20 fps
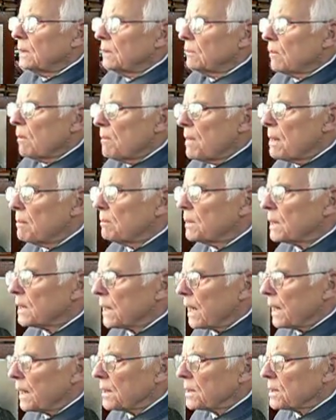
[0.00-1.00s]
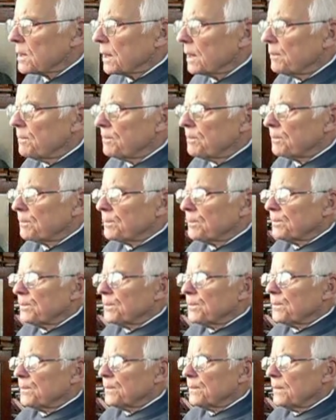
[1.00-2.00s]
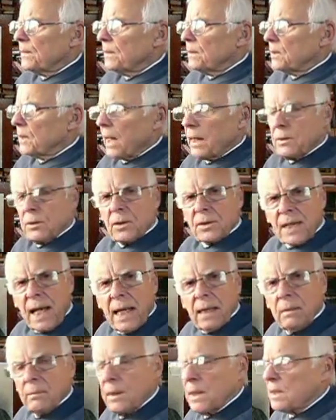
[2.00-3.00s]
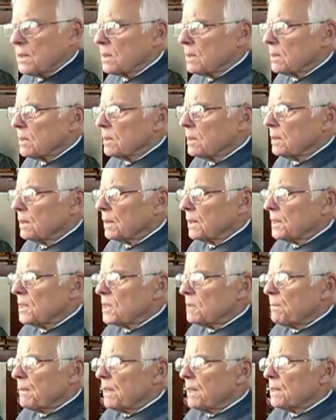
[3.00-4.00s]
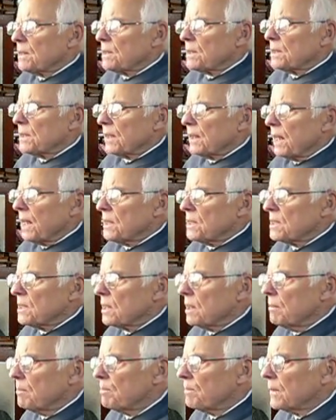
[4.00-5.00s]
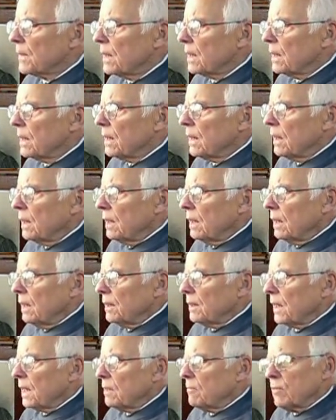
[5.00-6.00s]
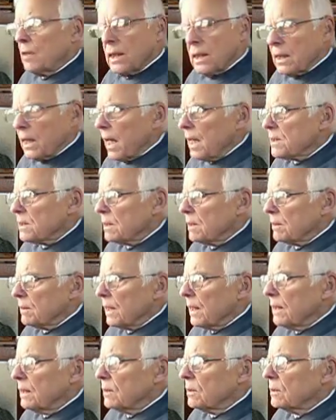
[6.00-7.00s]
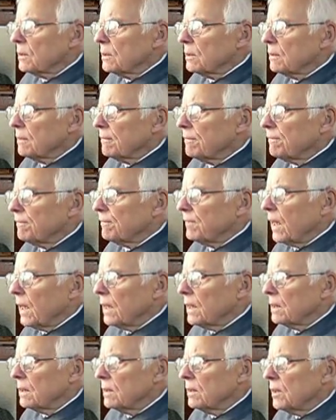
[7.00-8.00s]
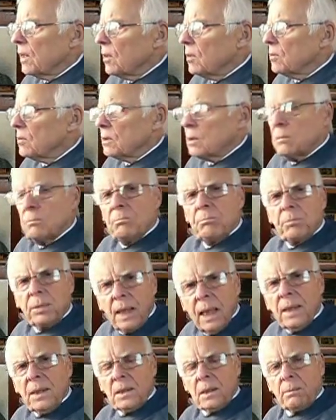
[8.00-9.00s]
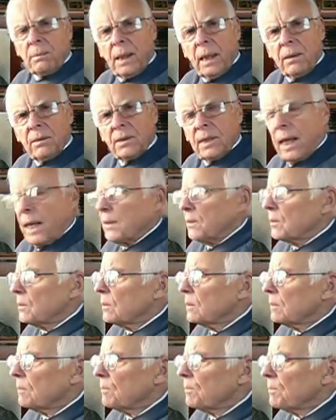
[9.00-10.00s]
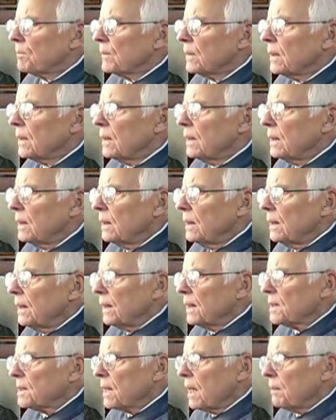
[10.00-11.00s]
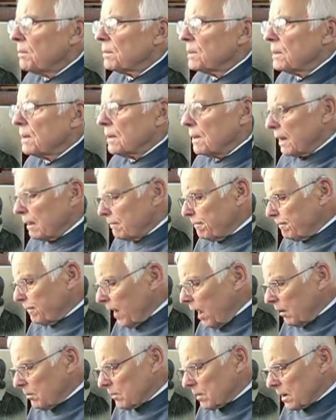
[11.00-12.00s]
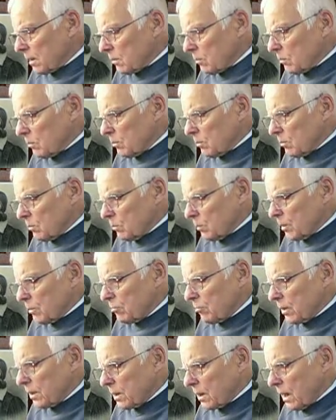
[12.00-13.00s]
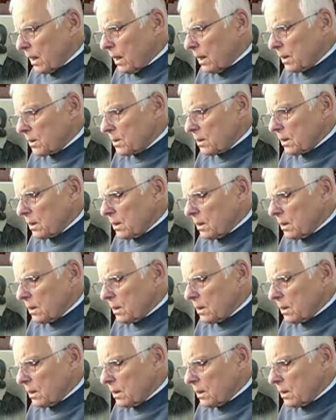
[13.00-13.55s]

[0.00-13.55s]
Remember that um, Daniel's enemies, the conspirators against him, they realized that they could find no complaint about Daniel, except they found it with regard